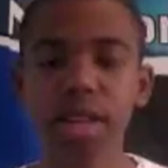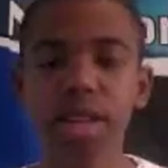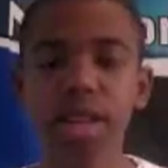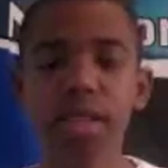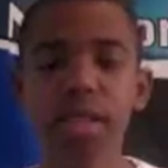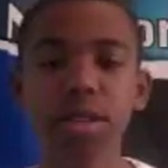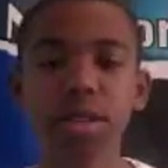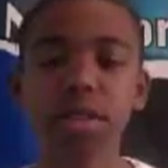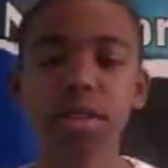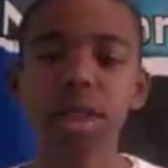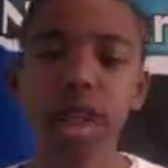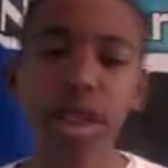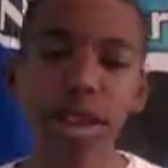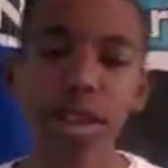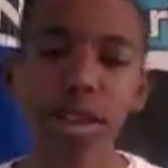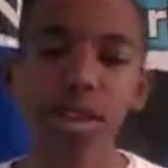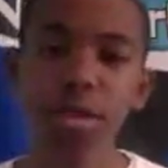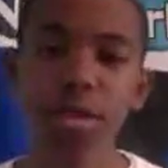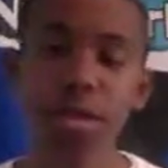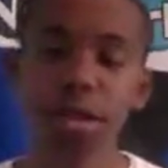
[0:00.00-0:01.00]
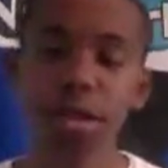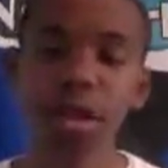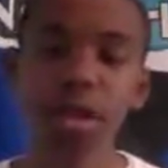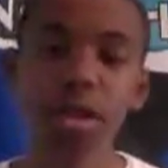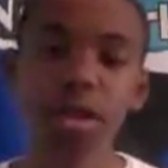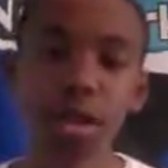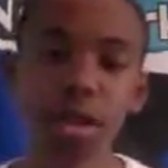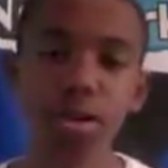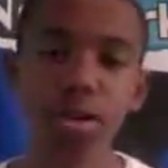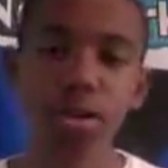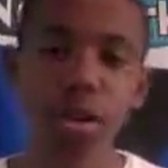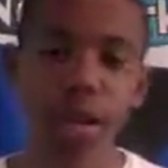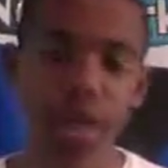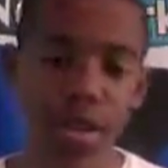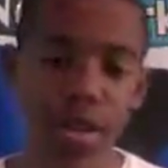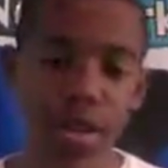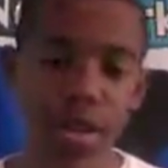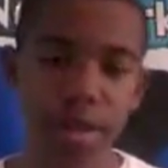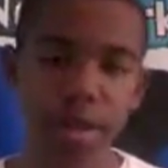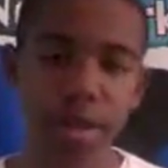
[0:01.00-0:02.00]
So how they do it is called
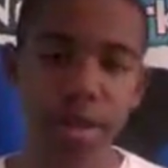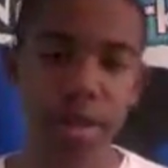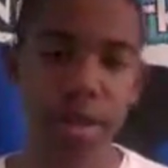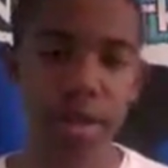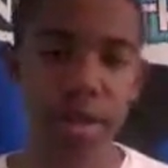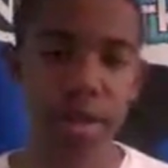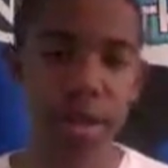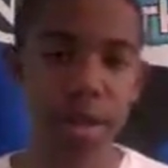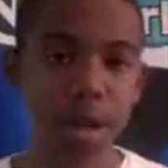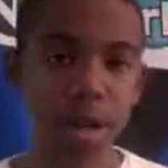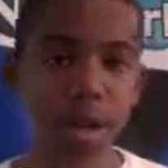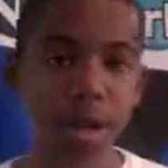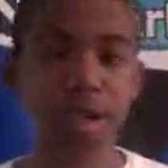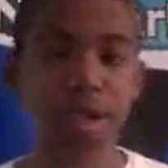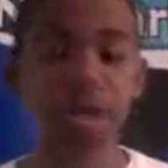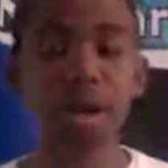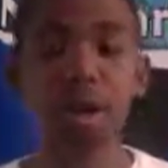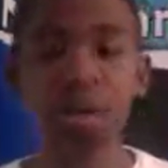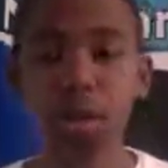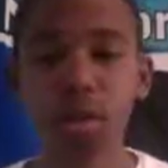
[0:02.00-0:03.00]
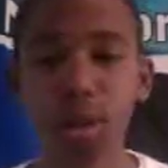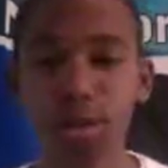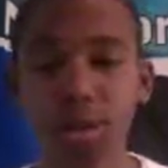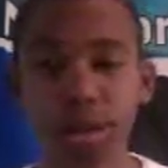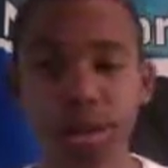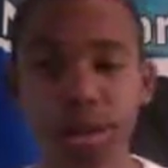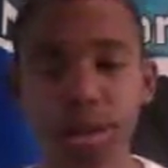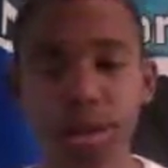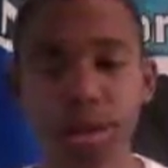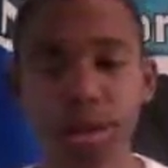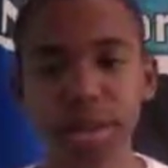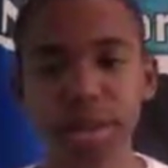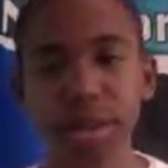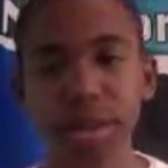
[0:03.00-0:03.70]
crypsis. The process is called crypsis.